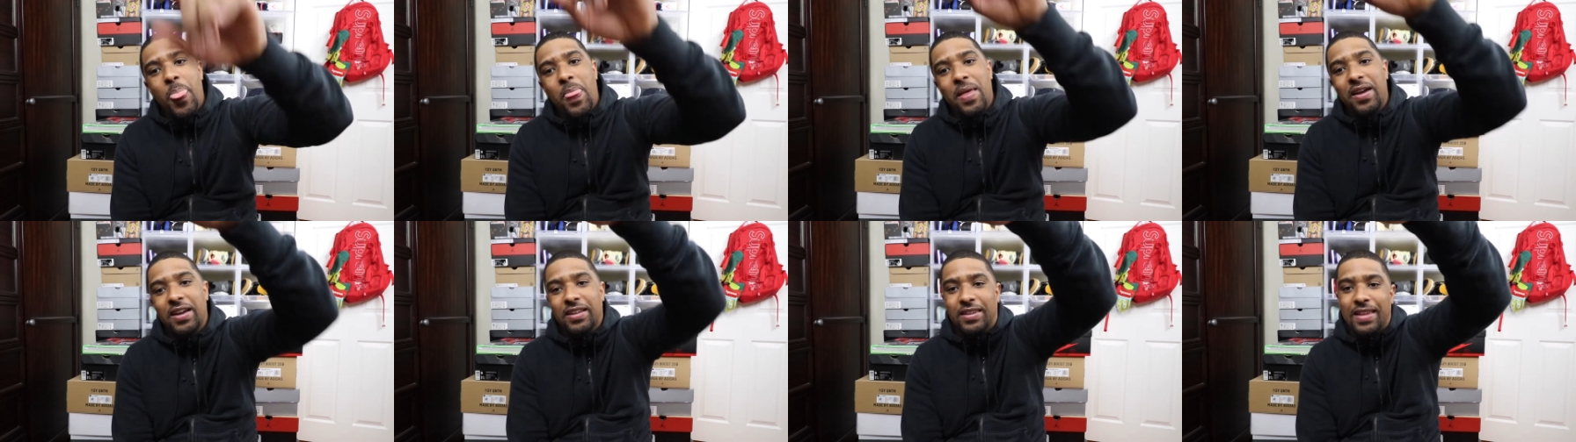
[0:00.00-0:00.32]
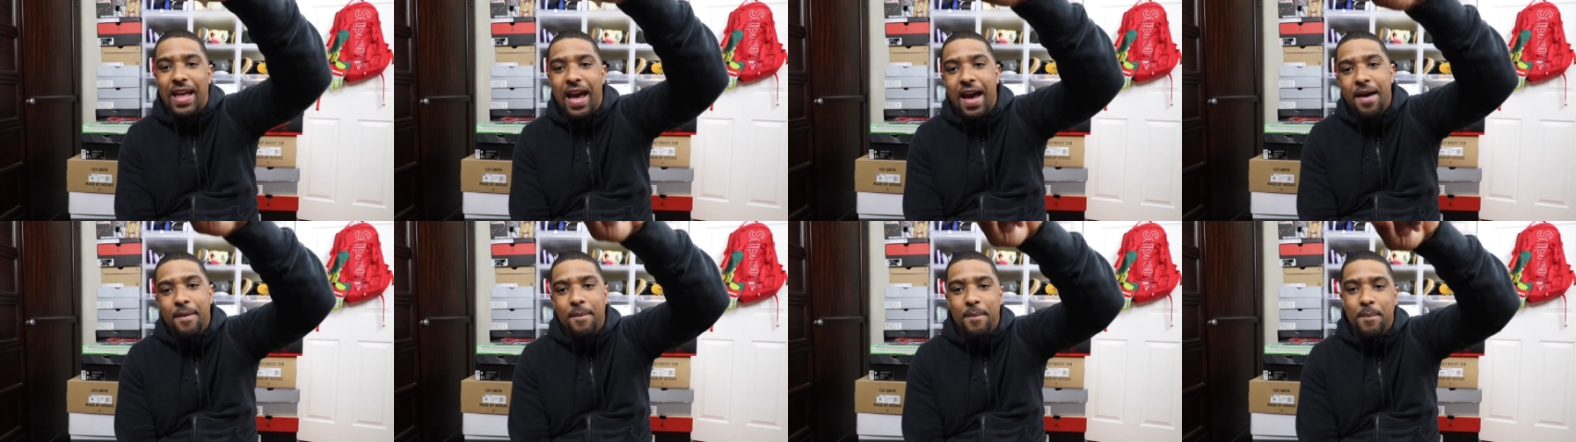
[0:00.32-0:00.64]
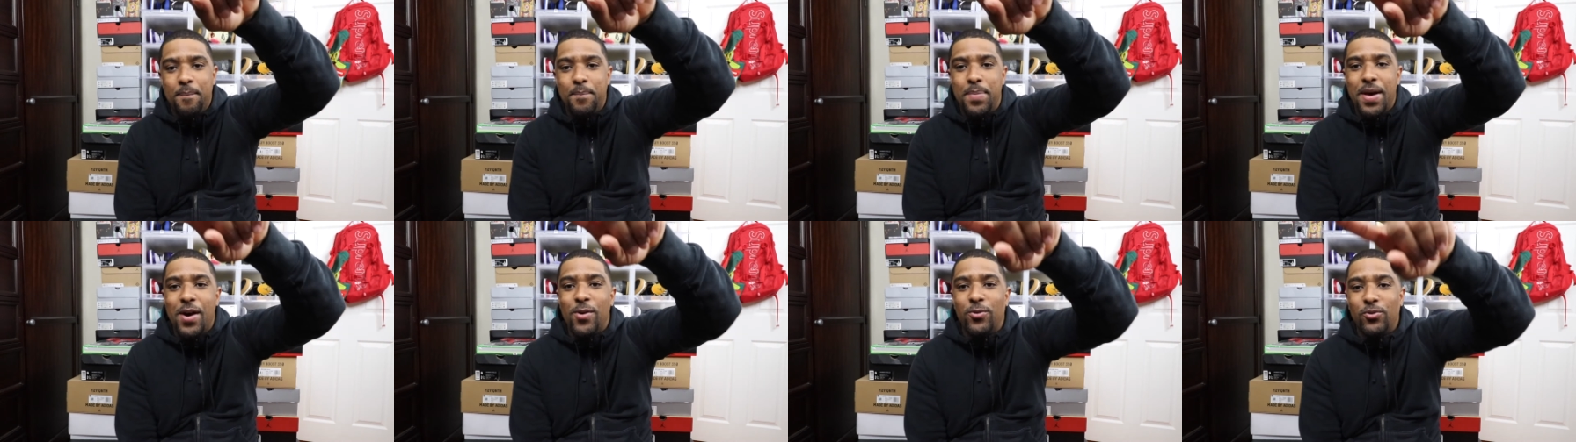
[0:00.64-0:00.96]
hit
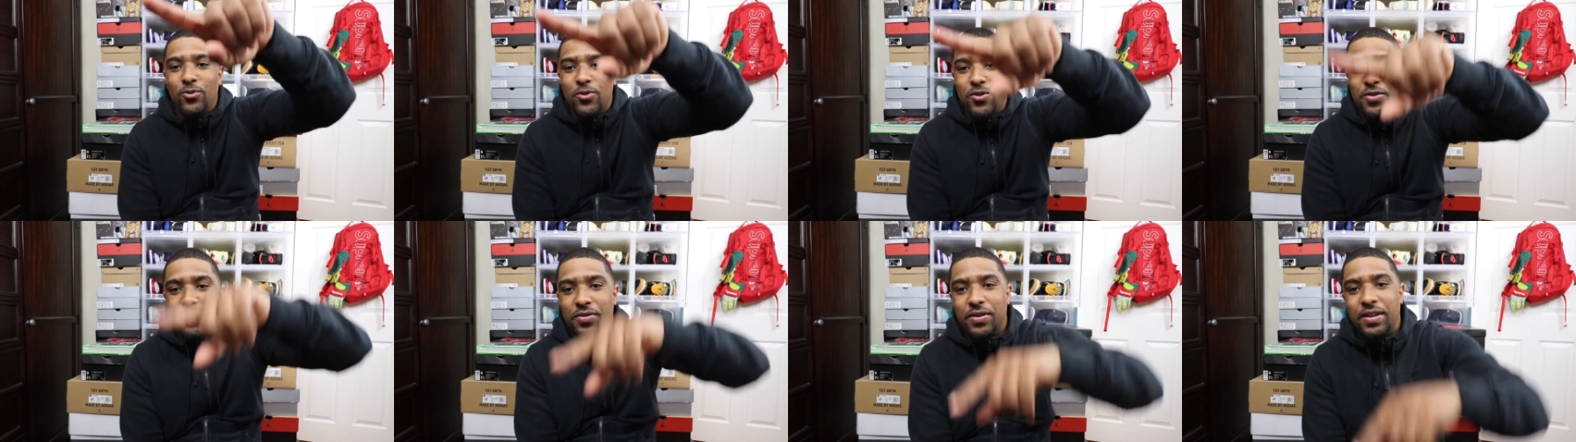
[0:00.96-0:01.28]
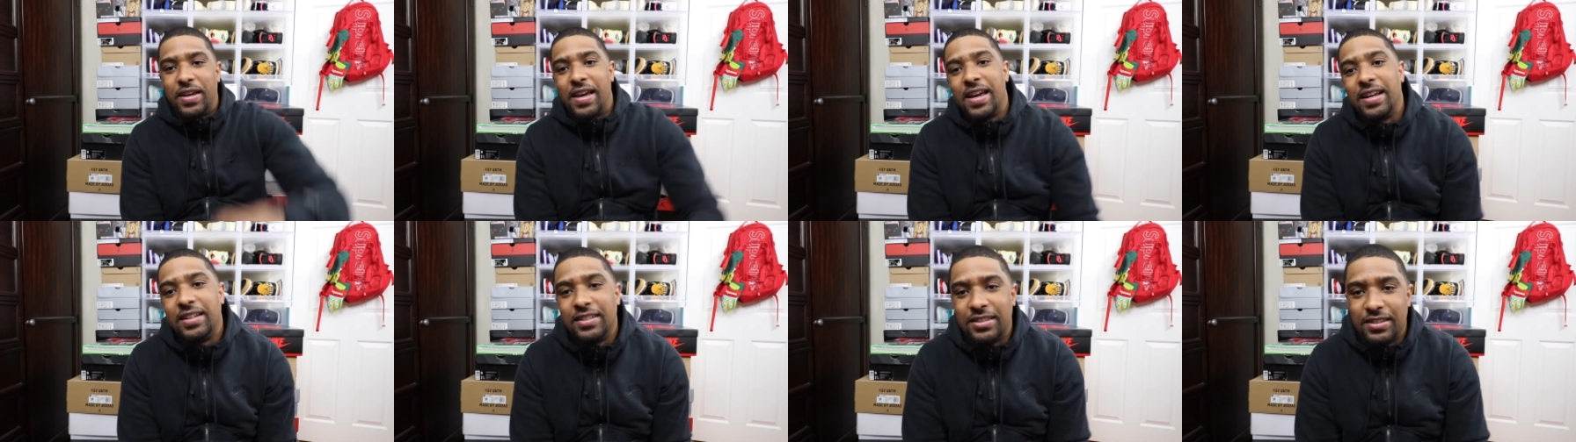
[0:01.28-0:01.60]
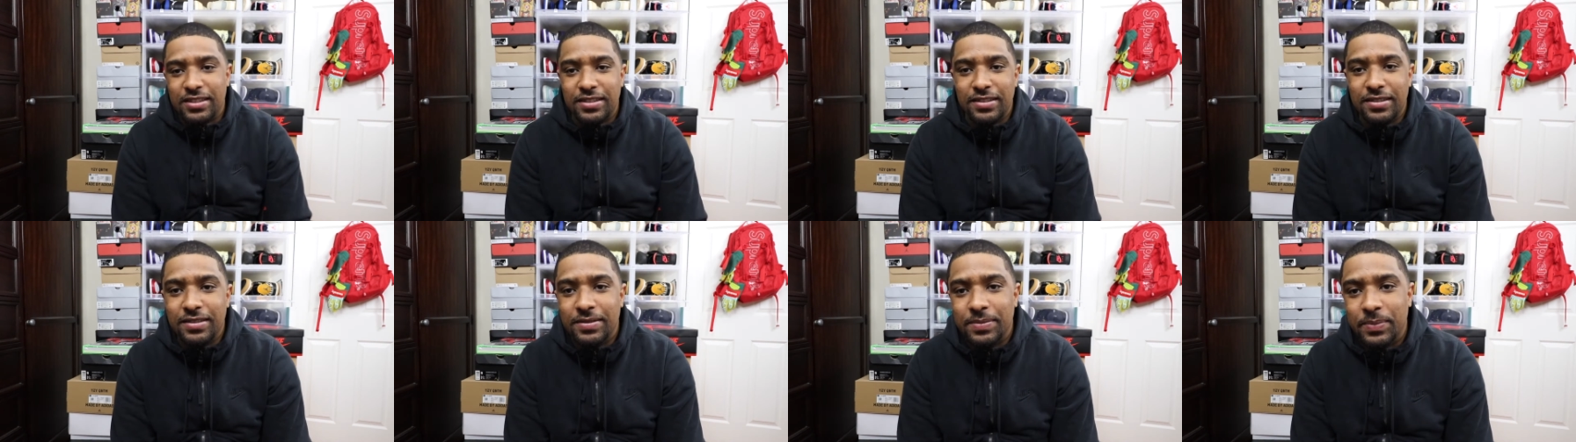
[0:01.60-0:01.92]
that bell
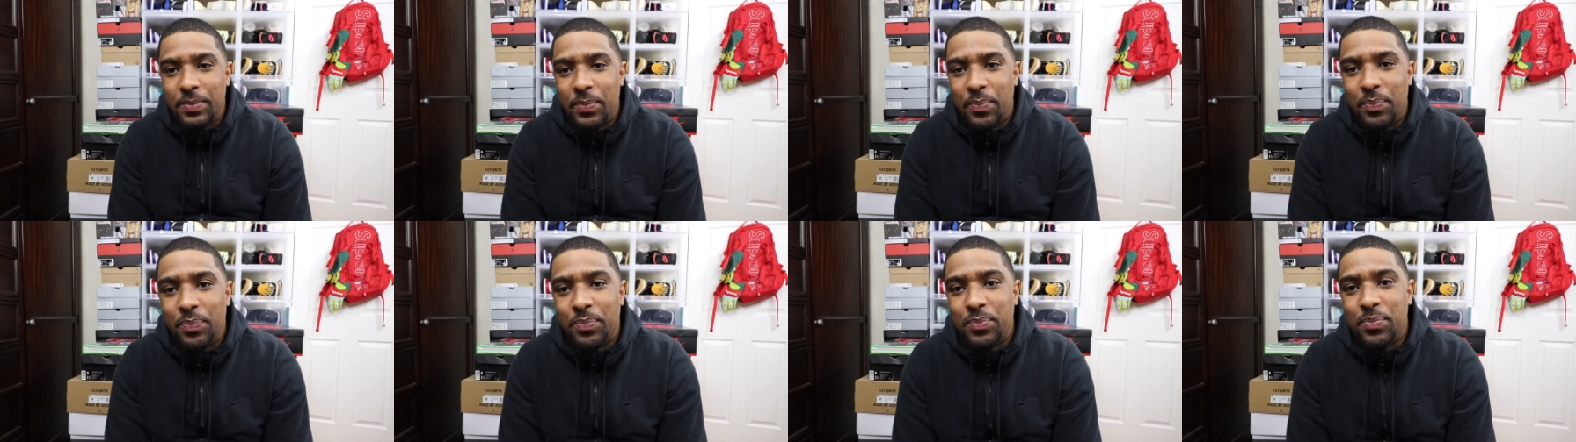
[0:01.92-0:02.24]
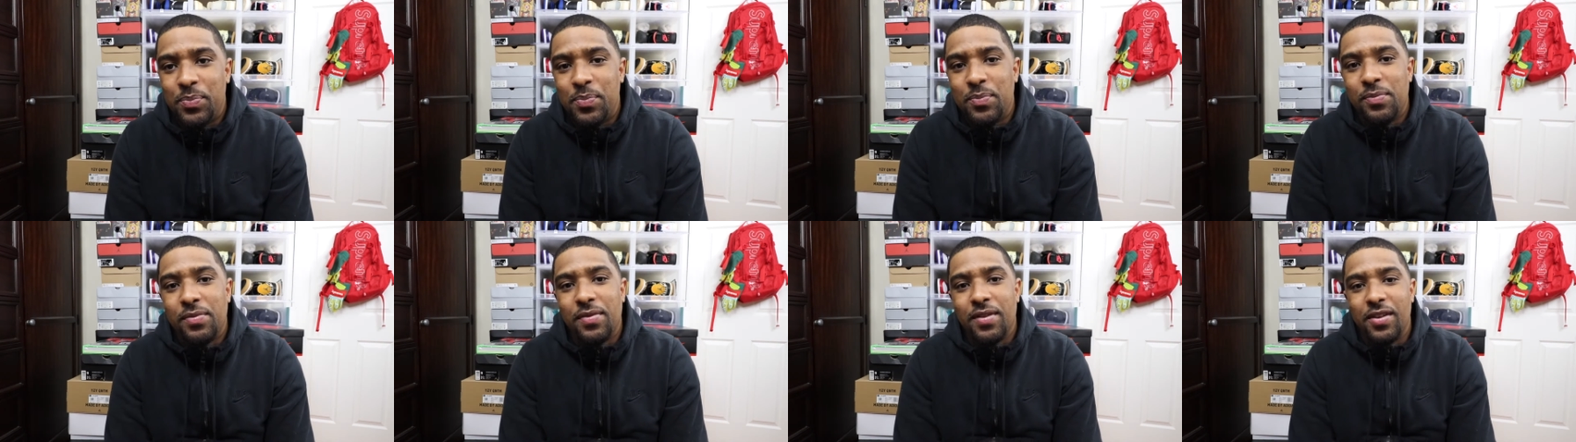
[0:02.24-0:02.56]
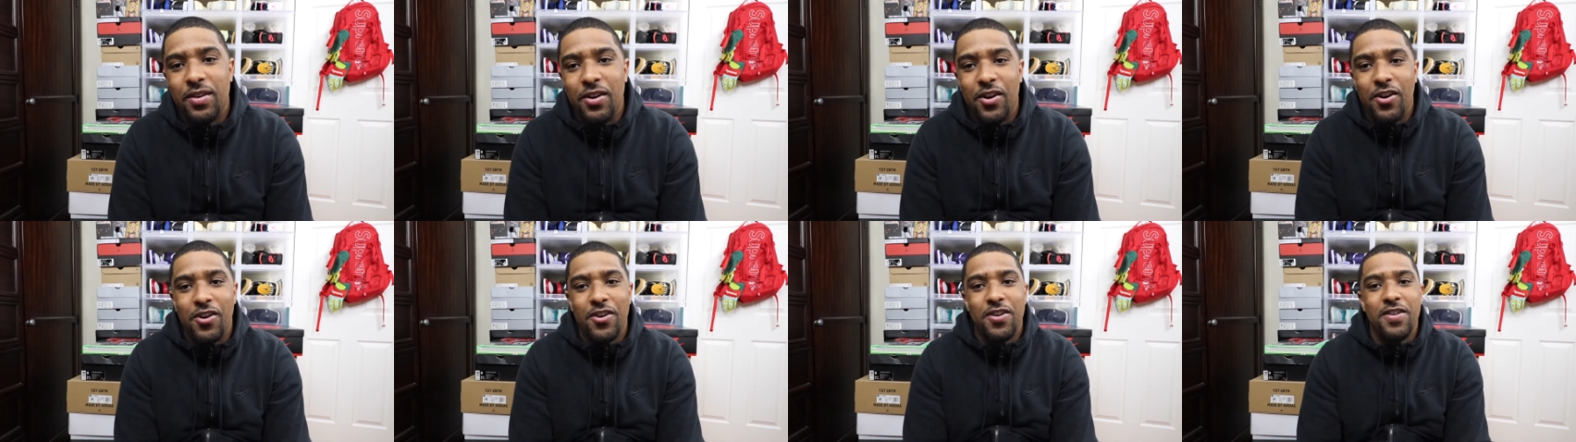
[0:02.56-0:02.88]
notification.
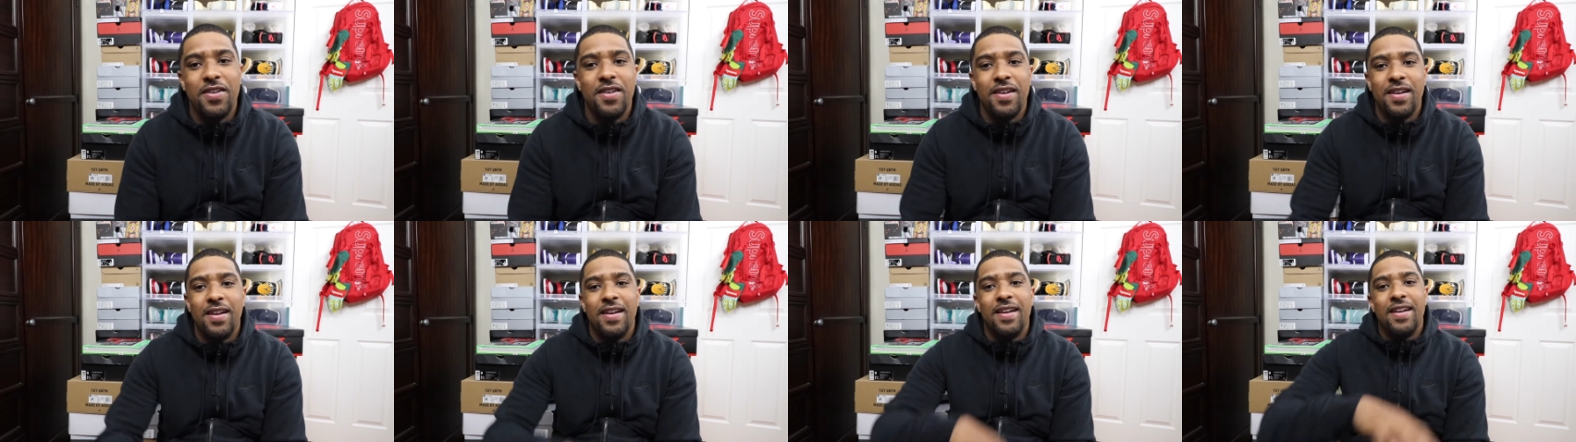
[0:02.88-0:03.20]
You heard?